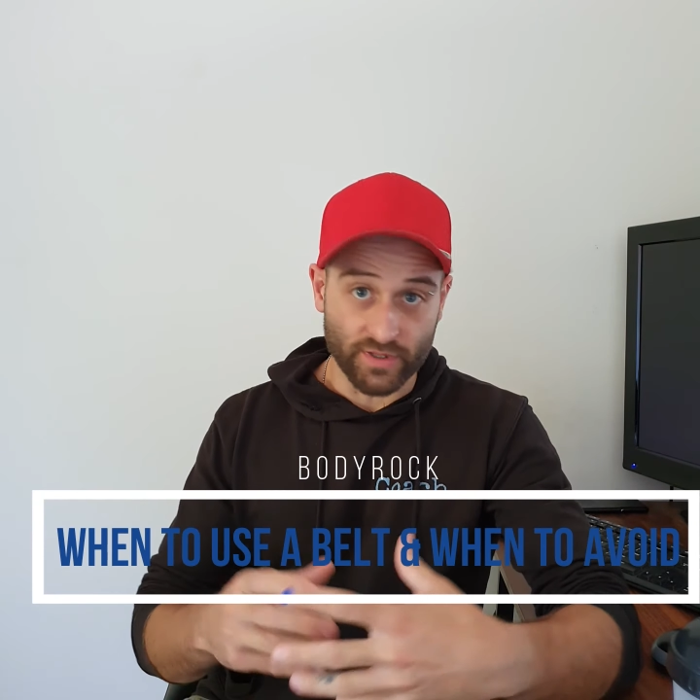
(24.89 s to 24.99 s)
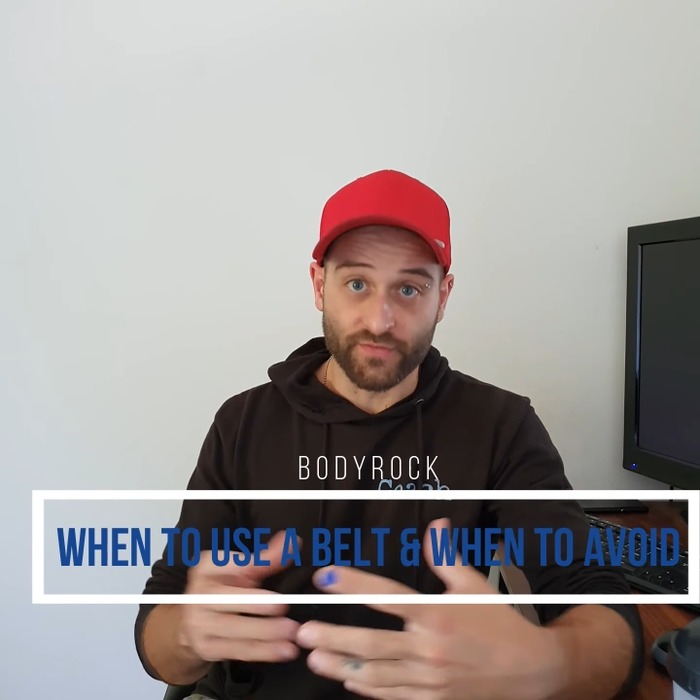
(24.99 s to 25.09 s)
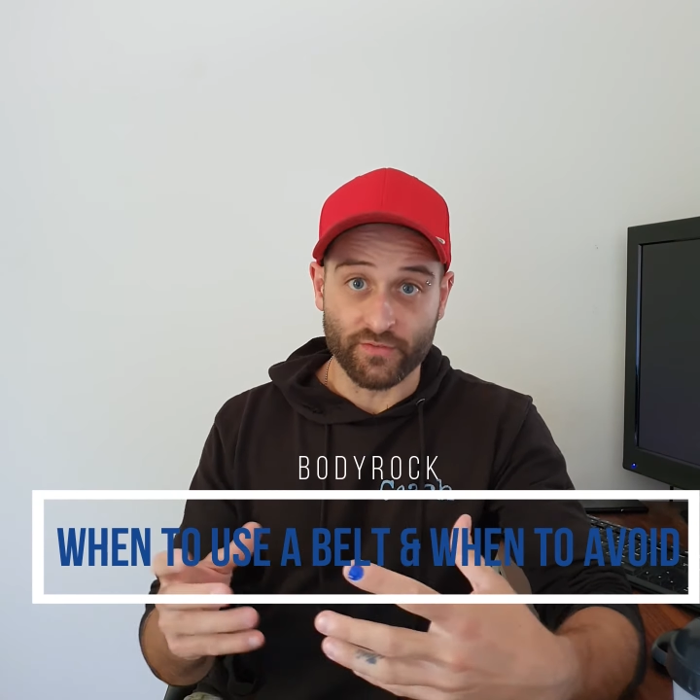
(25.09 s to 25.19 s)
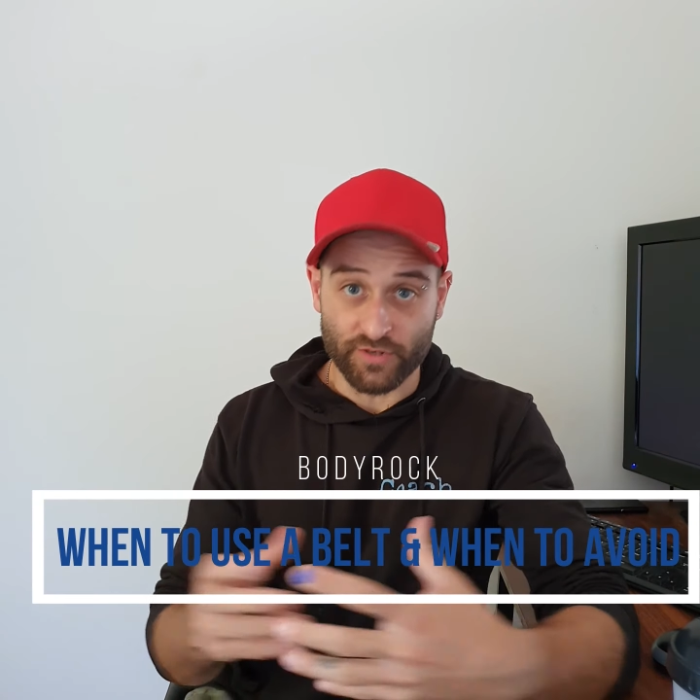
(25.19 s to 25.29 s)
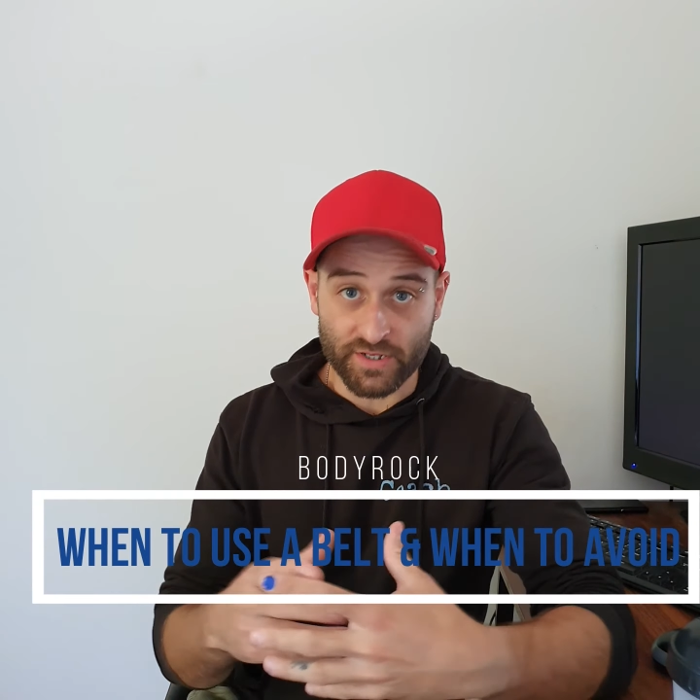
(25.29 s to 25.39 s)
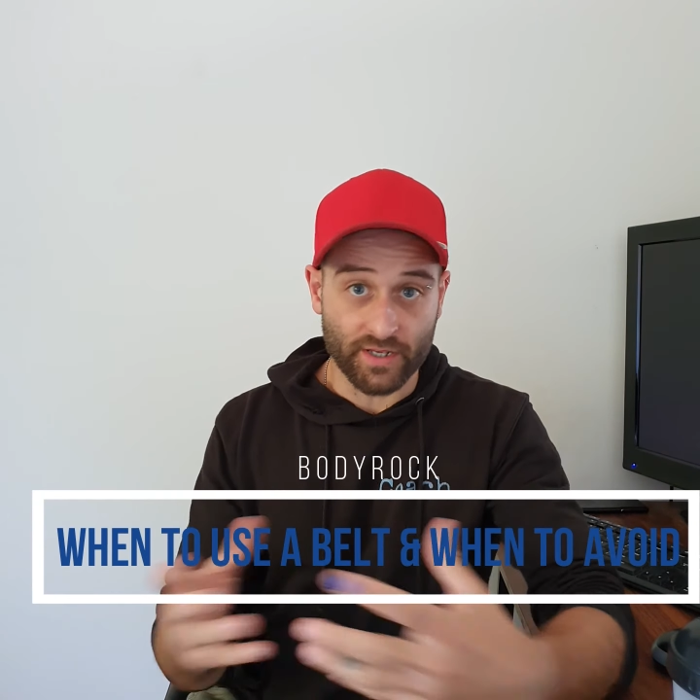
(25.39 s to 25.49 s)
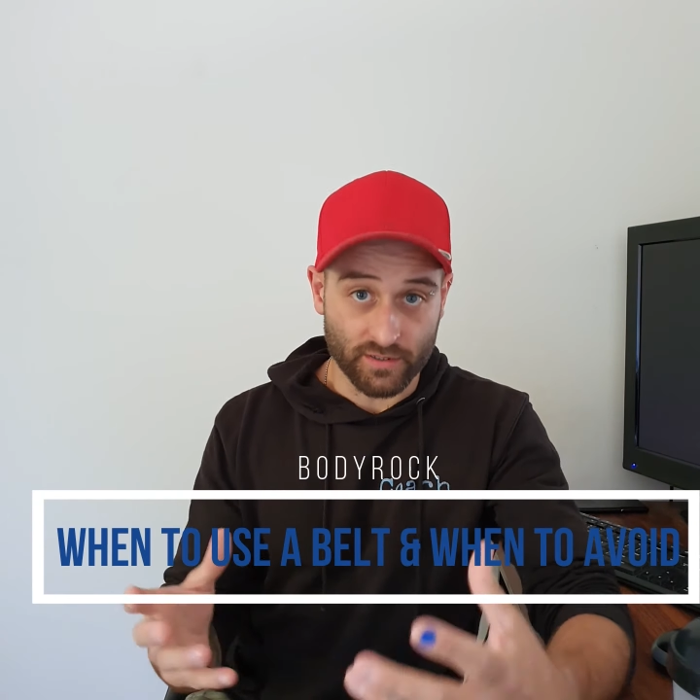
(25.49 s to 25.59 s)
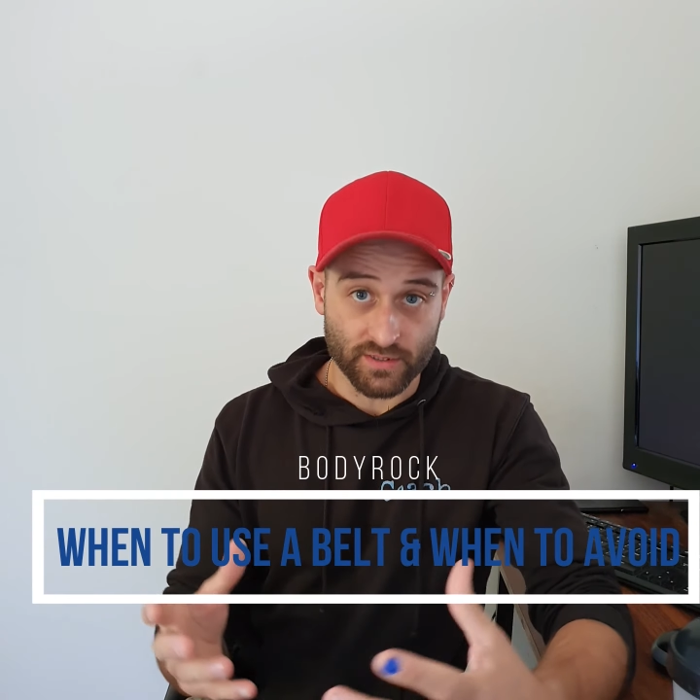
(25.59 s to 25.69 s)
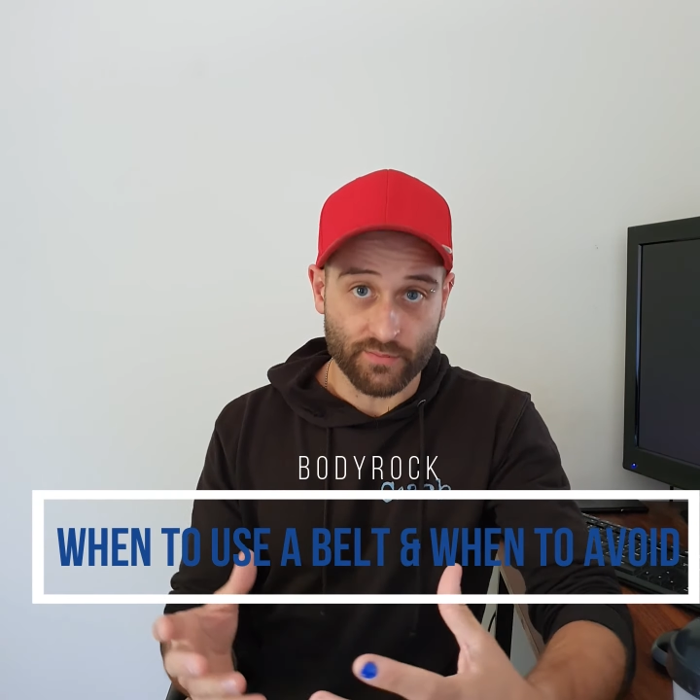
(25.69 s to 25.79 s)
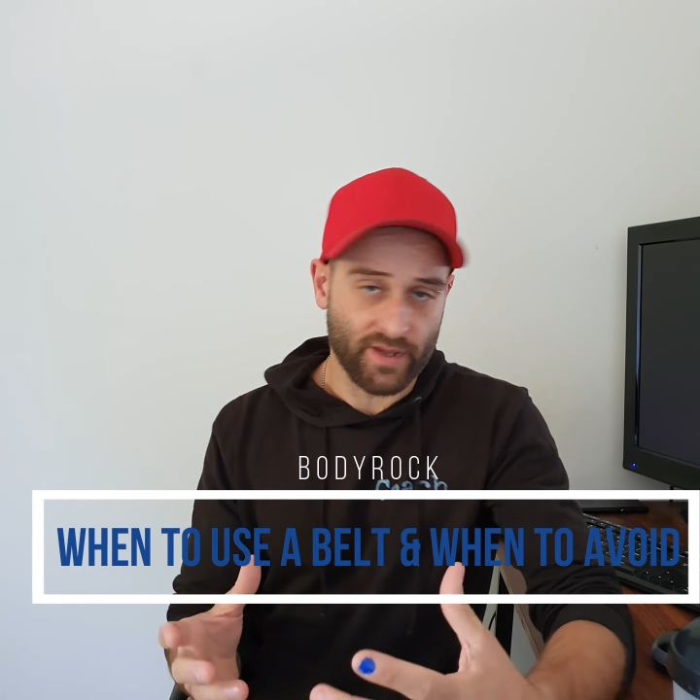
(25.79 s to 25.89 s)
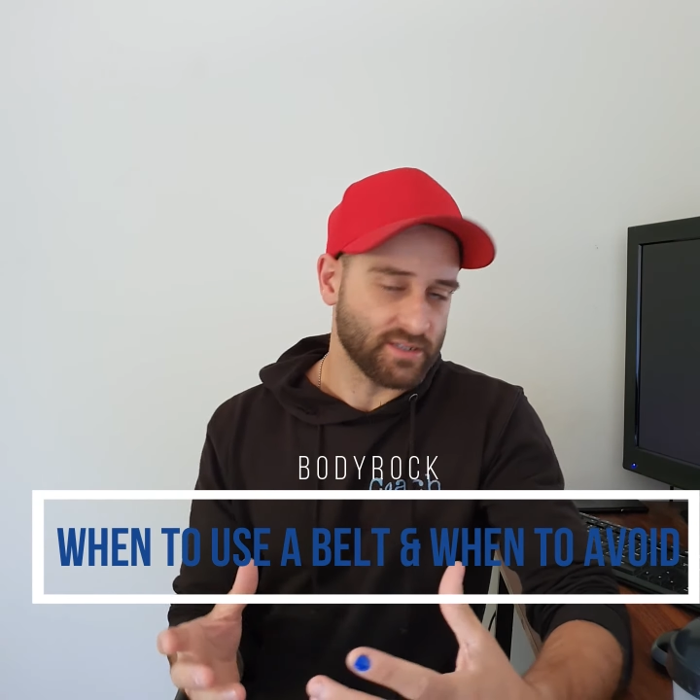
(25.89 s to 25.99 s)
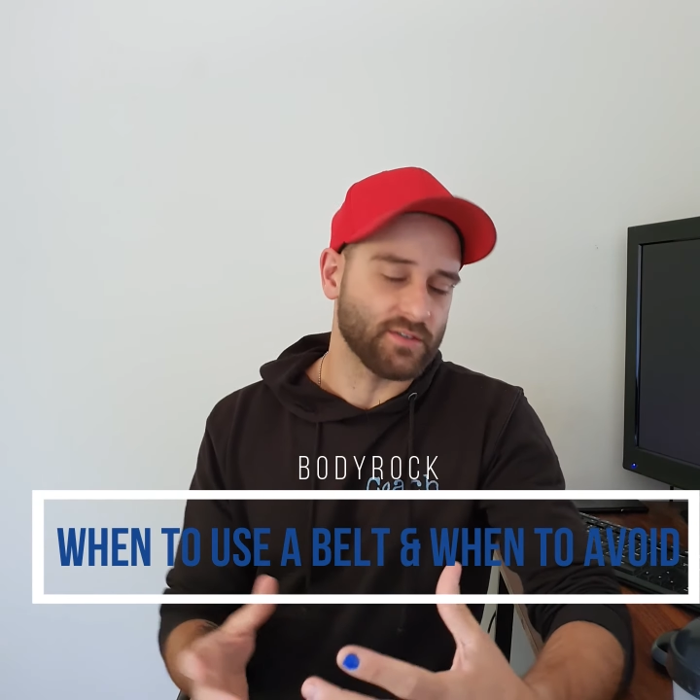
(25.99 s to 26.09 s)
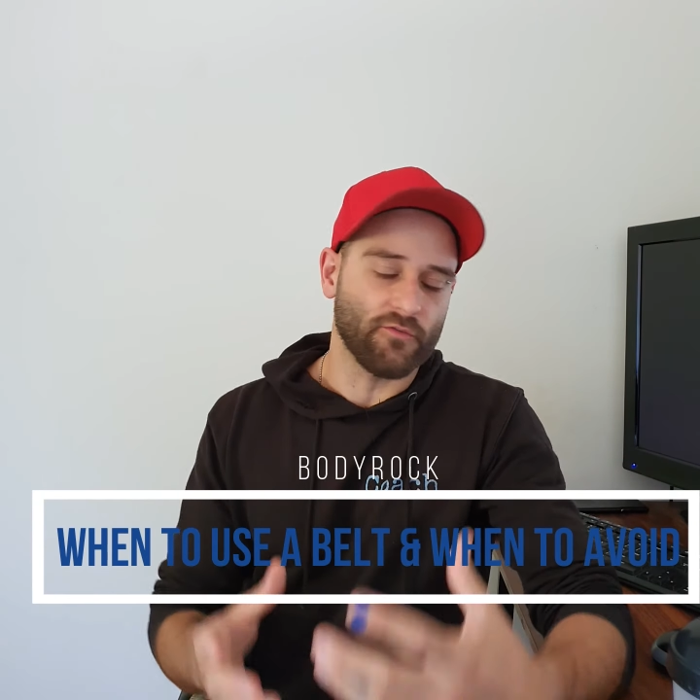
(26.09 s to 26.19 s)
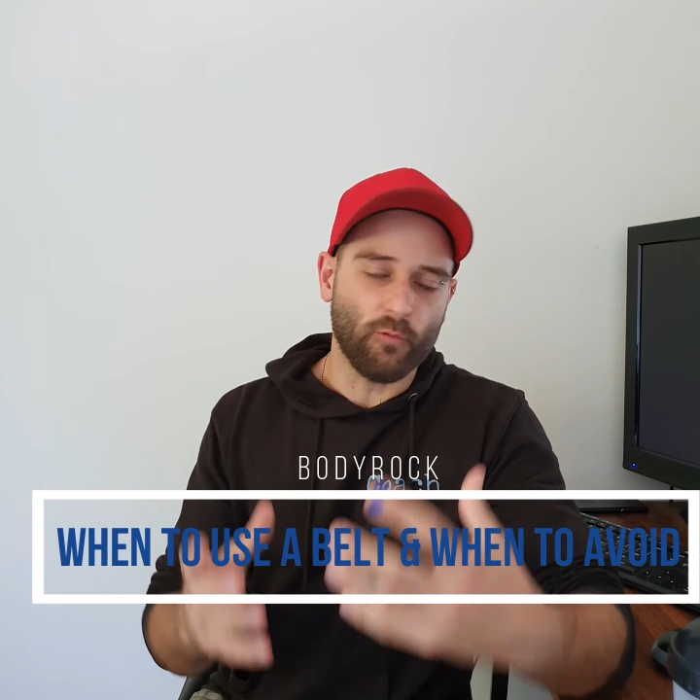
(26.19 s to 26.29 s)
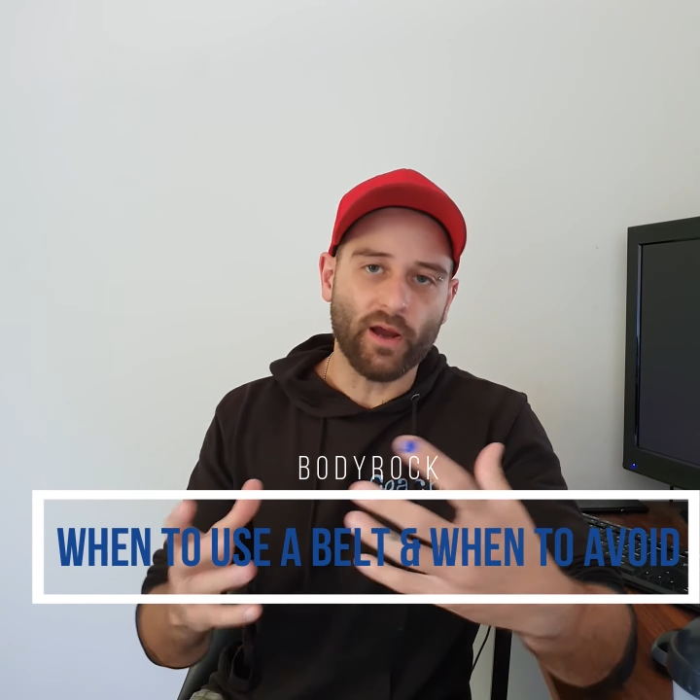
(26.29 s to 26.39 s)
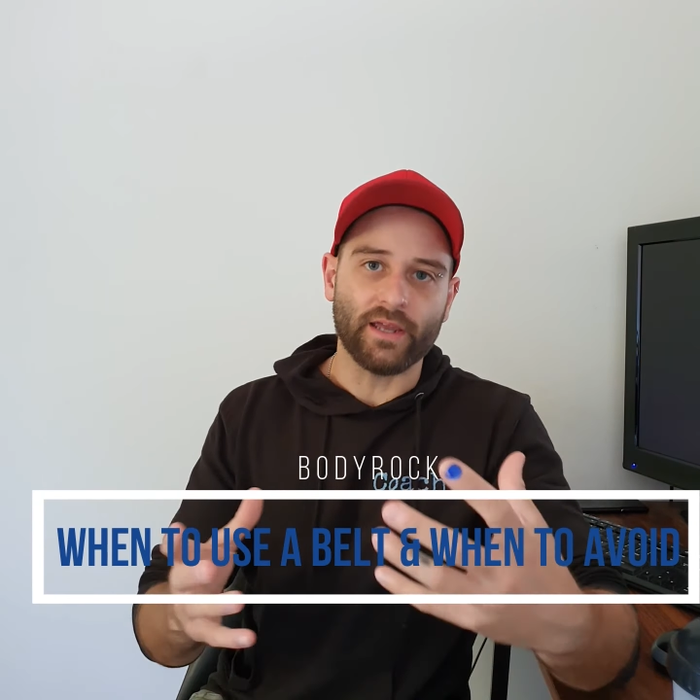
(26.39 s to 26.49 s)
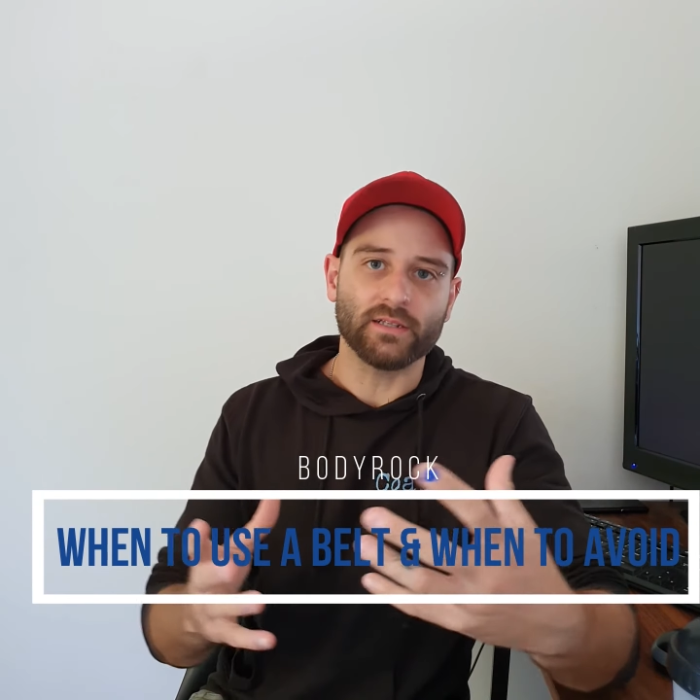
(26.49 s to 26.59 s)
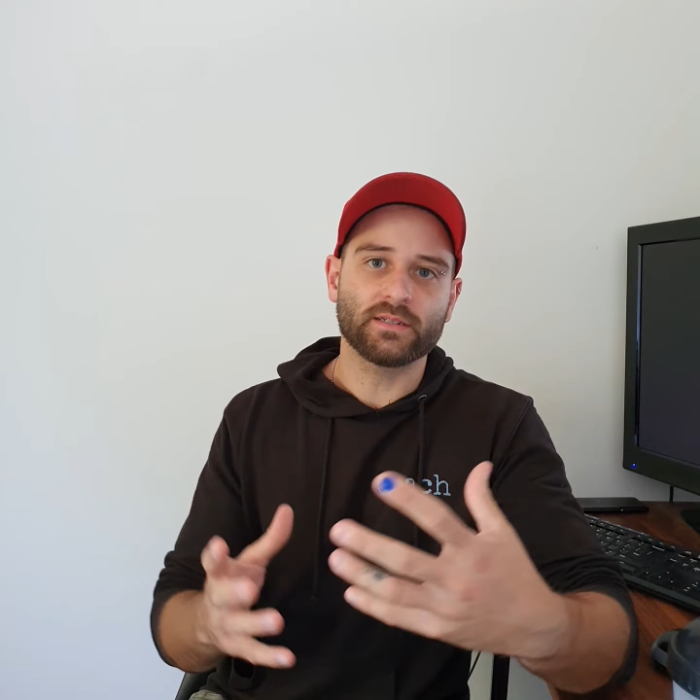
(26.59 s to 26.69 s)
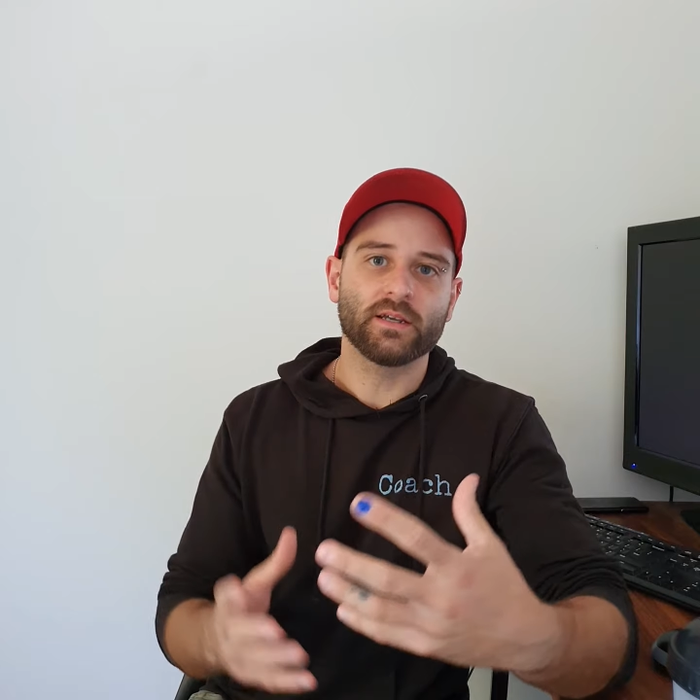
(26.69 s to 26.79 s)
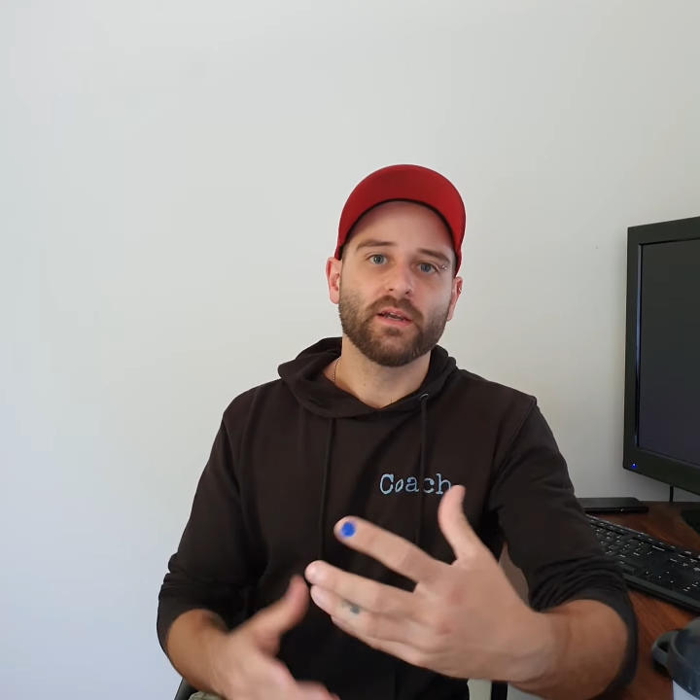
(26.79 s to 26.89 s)
we're lifting ridiculous amounts of
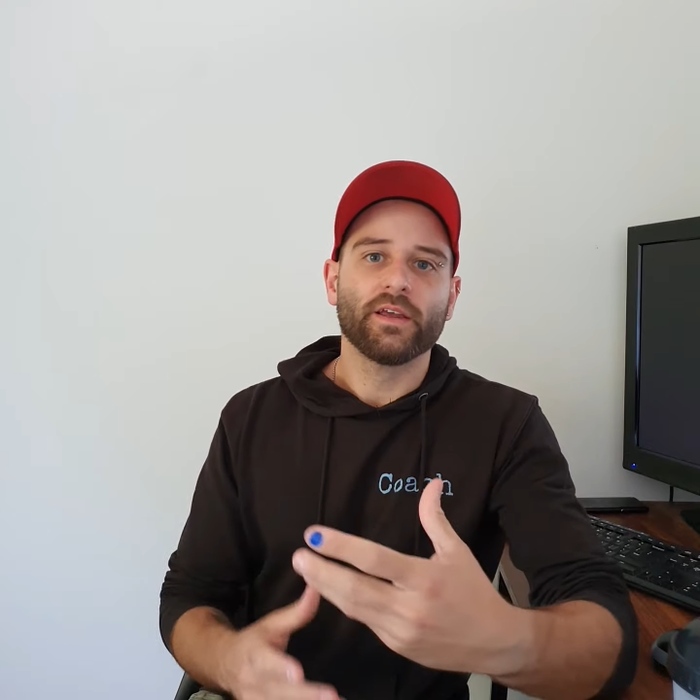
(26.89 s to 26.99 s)
weights,